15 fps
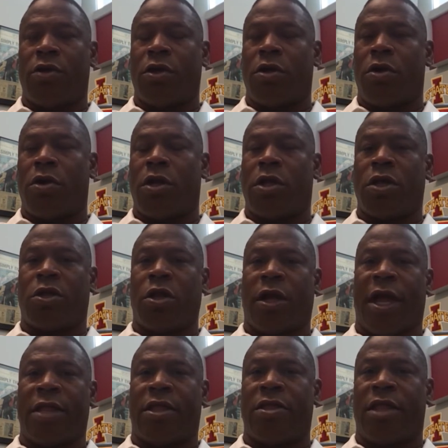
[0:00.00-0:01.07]
You know, you just look
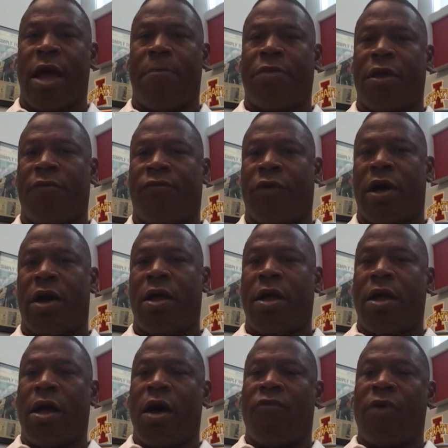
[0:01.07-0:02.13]
at the depth
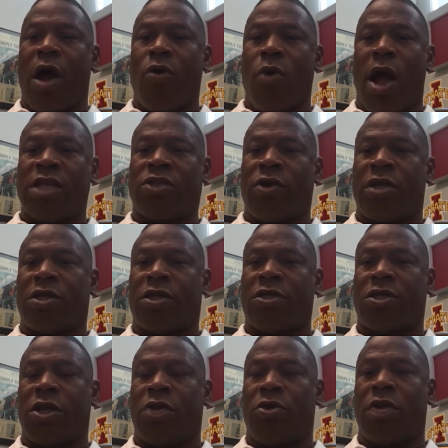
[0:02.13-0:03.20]
of our roster at the
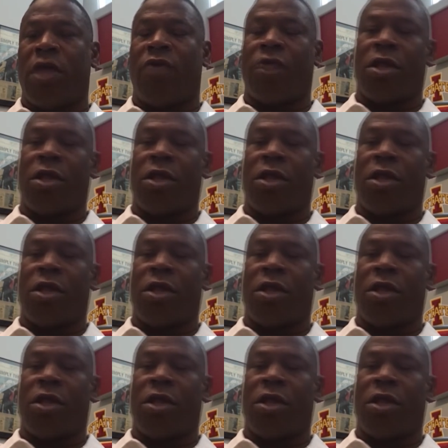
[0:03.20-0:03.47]
senior level,